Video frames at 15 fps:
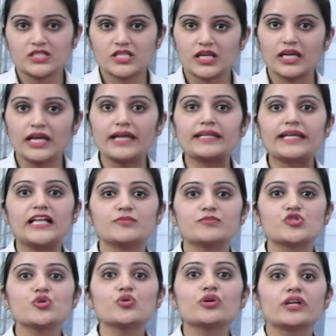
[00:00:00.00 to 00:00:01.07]
Okay, it
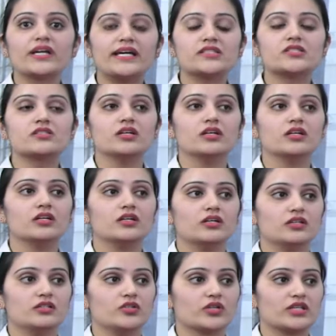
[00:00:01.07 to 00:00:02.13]
helps to create,
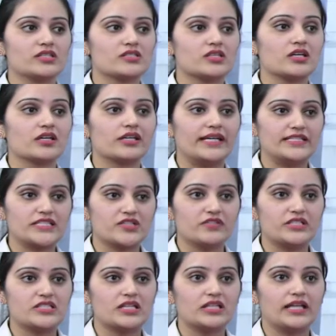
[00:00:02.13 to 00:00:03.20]
you can say,
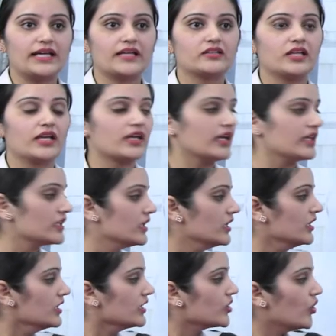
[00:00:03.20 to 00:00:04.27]
creativity, like they can
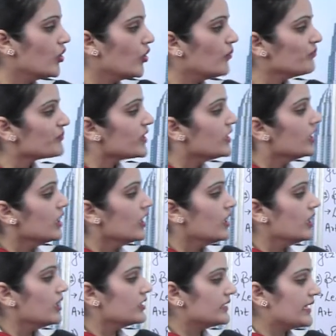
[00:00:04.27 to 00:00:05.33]
go
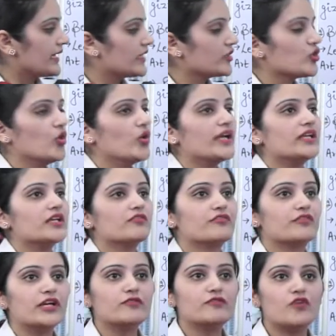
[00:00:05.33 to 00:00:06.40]
in
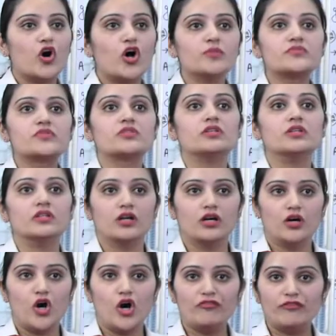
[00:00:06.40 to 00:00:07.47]
different forms
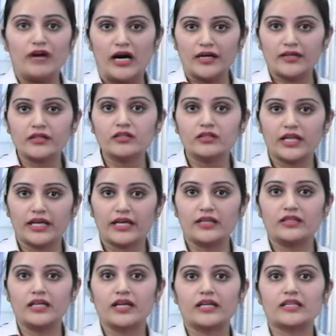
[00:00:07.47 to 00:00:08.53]
of art. Okay,
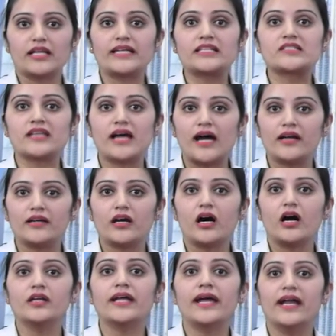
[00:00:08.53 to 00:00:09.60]
they can like sand
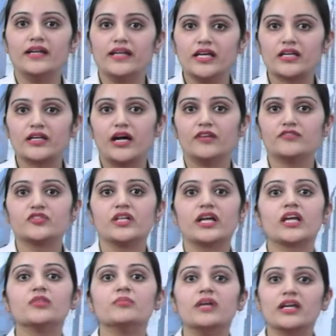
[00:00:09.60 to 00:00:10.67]
art, handicrafts, they
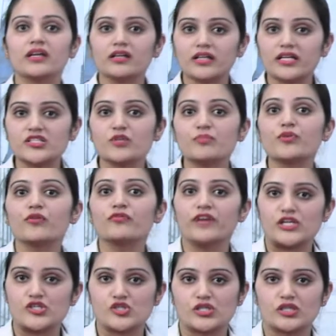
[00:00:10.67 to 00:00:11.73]
can make it as a
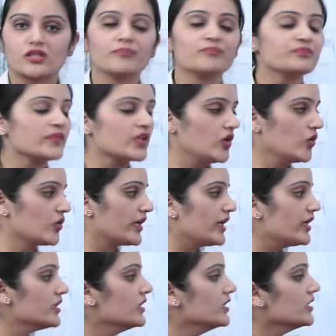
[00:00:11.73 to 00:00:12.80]
profession.
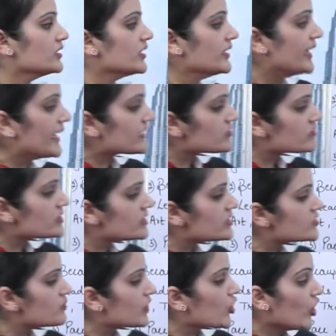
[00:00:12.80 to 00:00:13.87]
Okay, the next
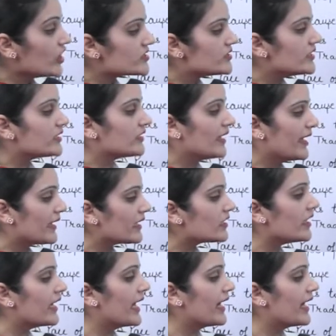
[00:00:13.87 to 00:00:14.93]
is because they
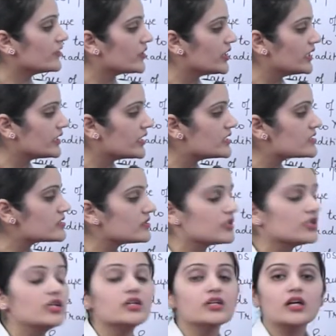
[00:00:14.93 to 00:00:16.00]
think it is
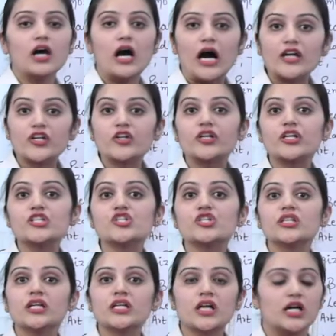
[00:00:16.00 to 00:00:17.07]
the art,
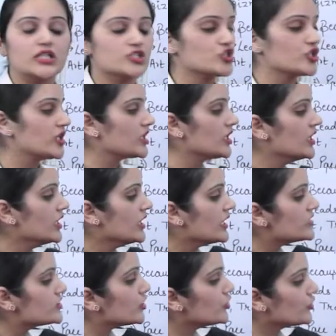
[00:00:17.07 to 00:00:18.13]
tradition and culture
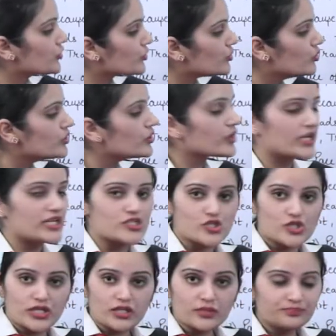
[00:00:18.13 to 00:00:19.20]
is a true
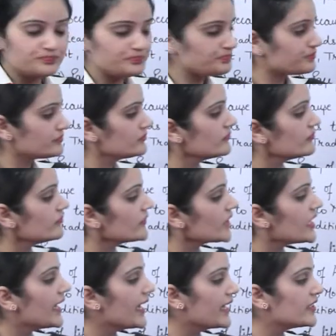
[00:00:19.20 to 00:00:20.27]
treasure,
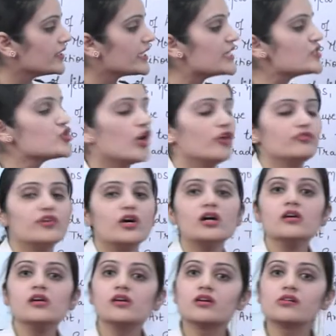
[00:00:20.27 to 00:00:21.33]
heritage of a
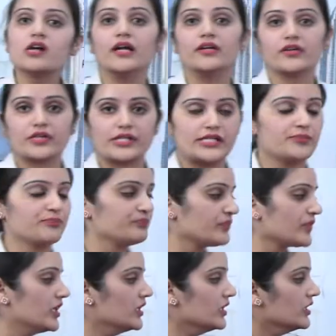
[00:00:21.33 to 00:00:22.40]
country.
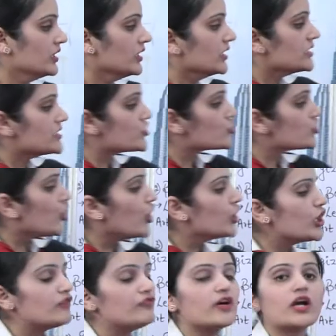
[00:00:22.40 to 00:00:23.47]

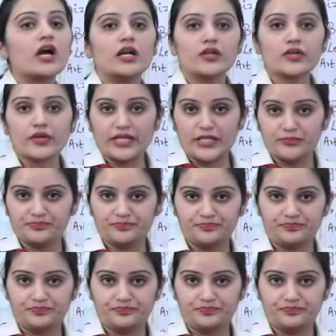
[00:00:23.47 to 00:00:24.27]
Soul of a country.